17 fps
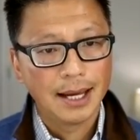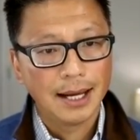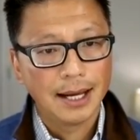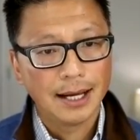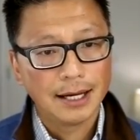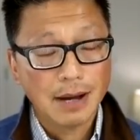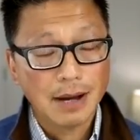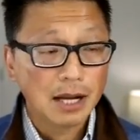
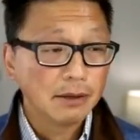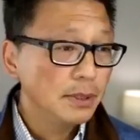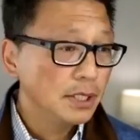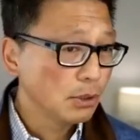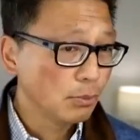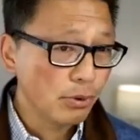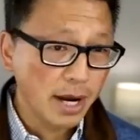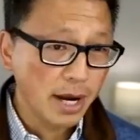I'd be
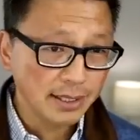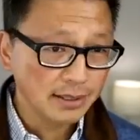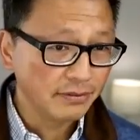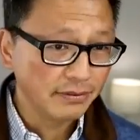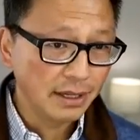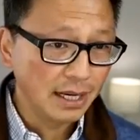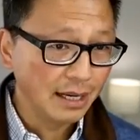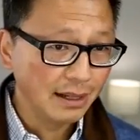surprised
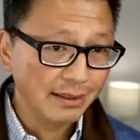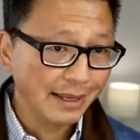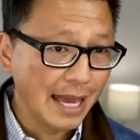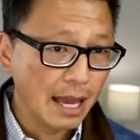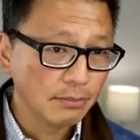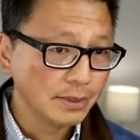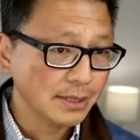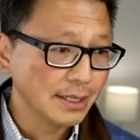if anything
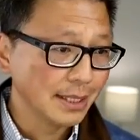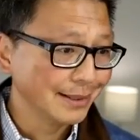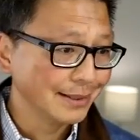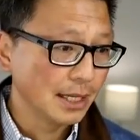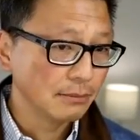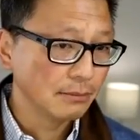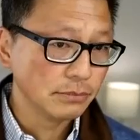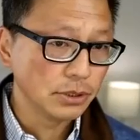happens
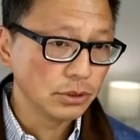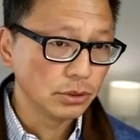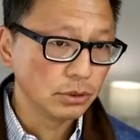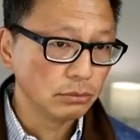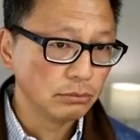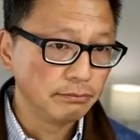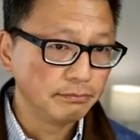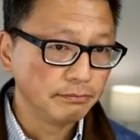anytime
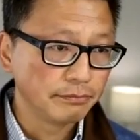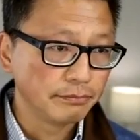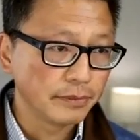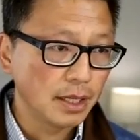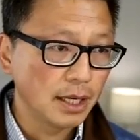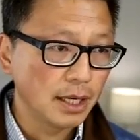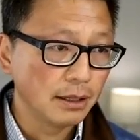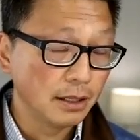soon.
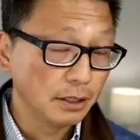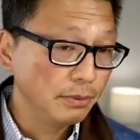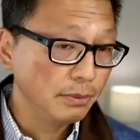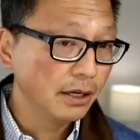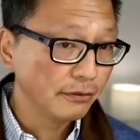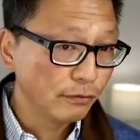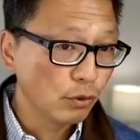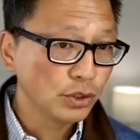It'd be
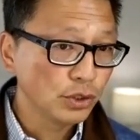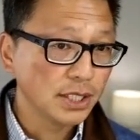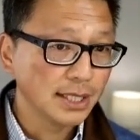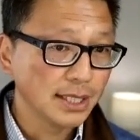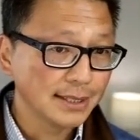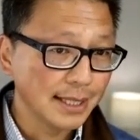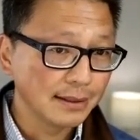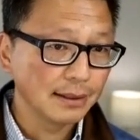unfortunate,
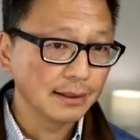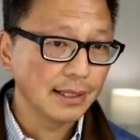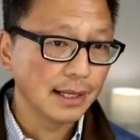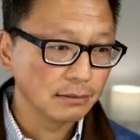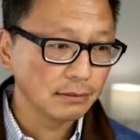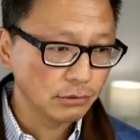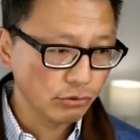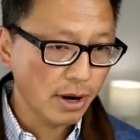because I think
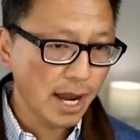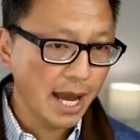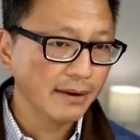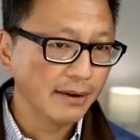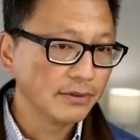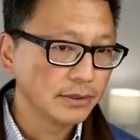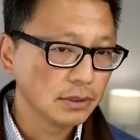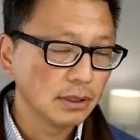that
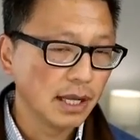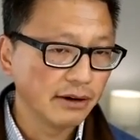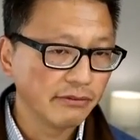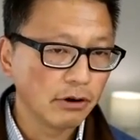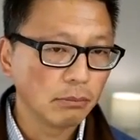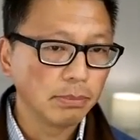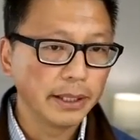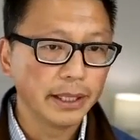drives a lot of
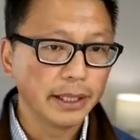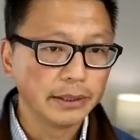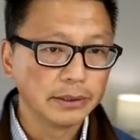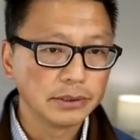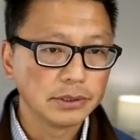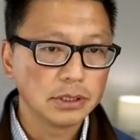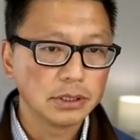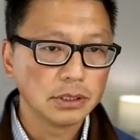our
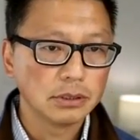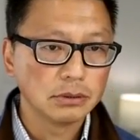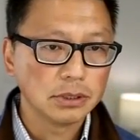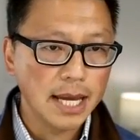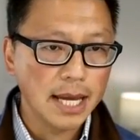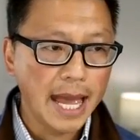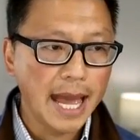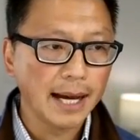plans to
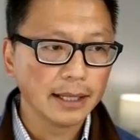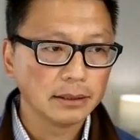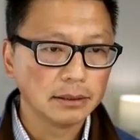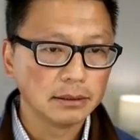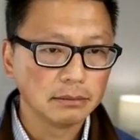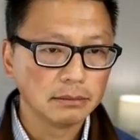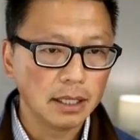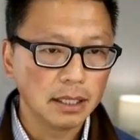act
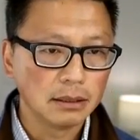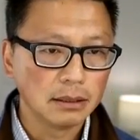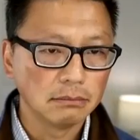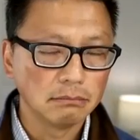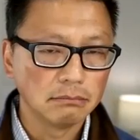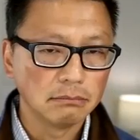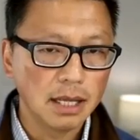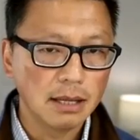
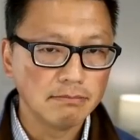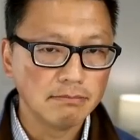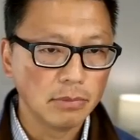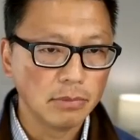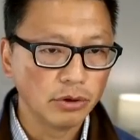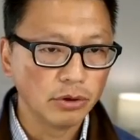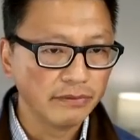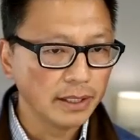and
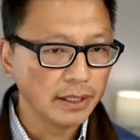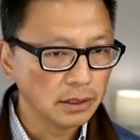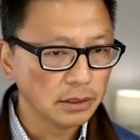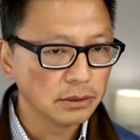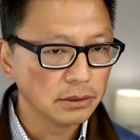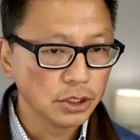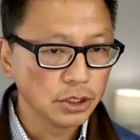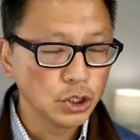
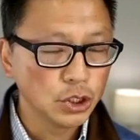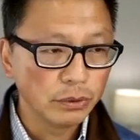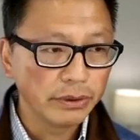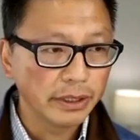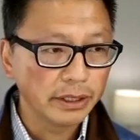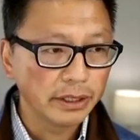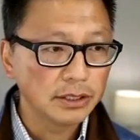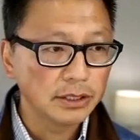motivate to do
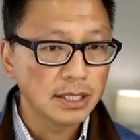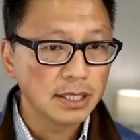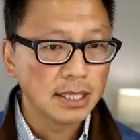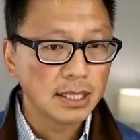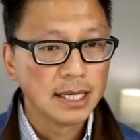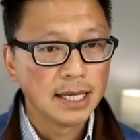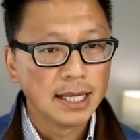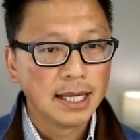things.
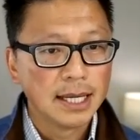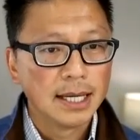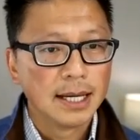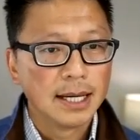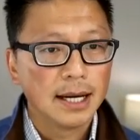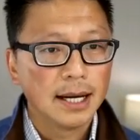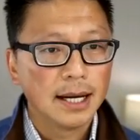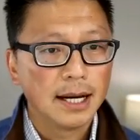
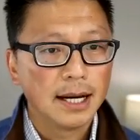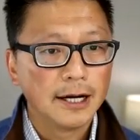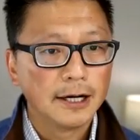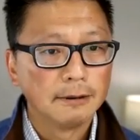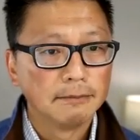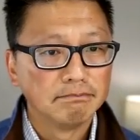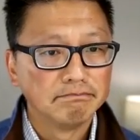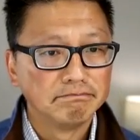
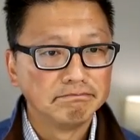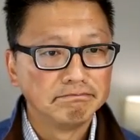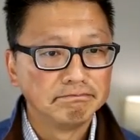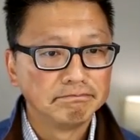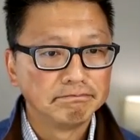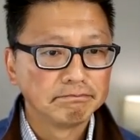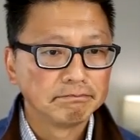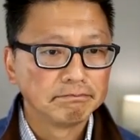
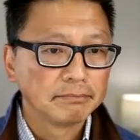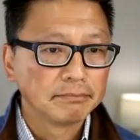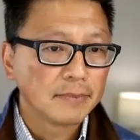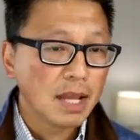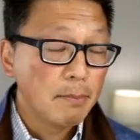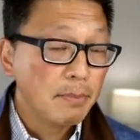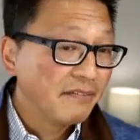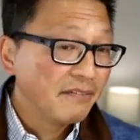
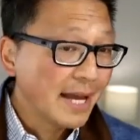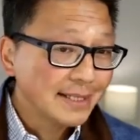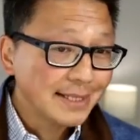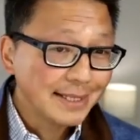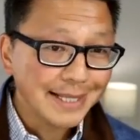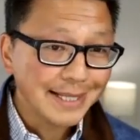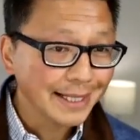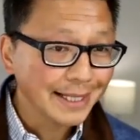If I had
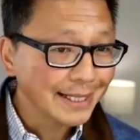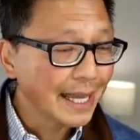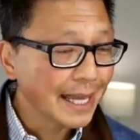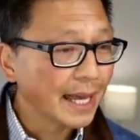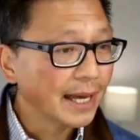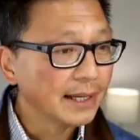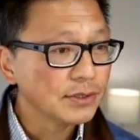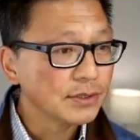to take a
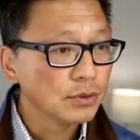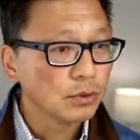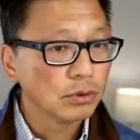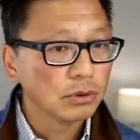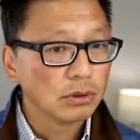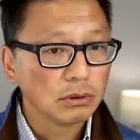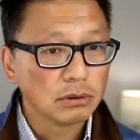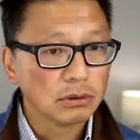guess,
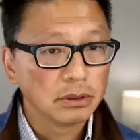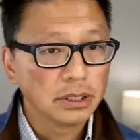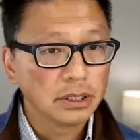or